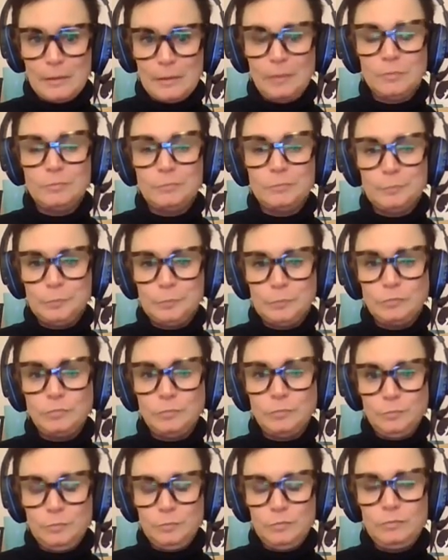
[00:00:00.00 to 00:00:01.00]

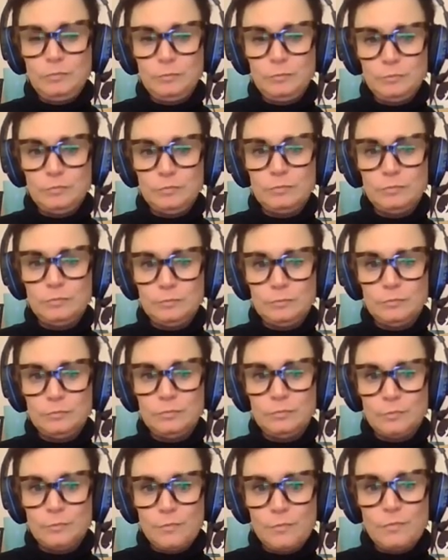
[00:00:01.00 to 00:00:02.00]

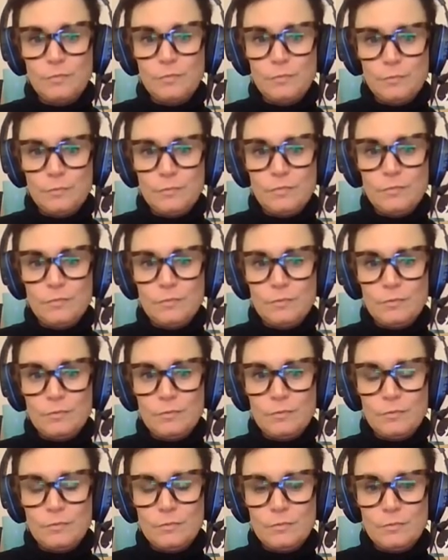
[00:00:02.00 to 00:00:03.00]

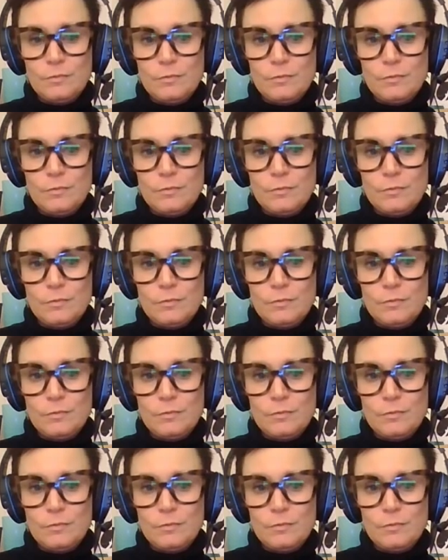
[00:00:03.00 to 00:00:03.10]
This person isn't speaking.